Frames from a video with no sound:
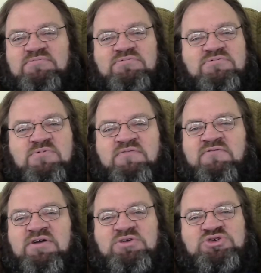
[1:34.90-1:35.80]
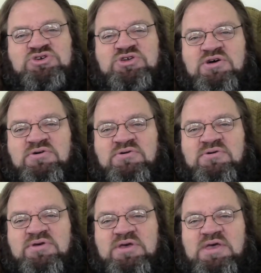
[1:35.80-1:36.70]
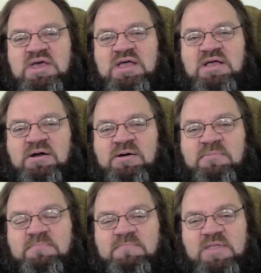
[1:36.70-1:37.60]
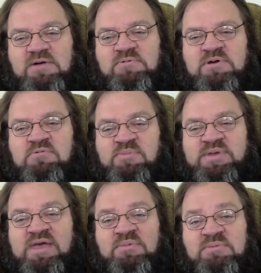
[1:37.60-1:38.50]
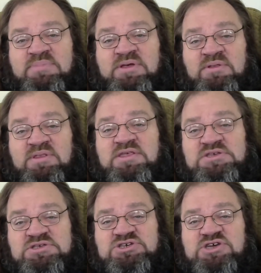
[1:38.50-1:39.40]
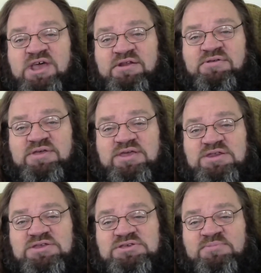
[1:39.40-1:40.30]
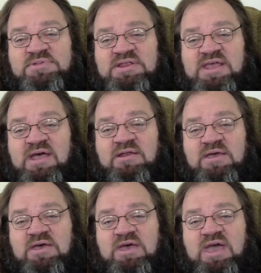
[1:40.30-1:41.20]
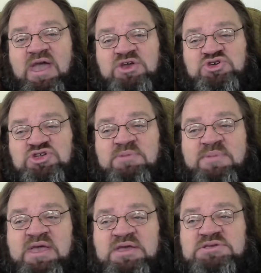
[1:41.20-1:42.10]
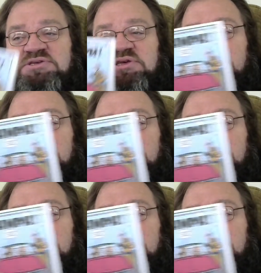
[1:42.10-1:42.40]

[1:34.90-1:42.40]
whoever else you know, um, we will be able to build this channel into something that actually makes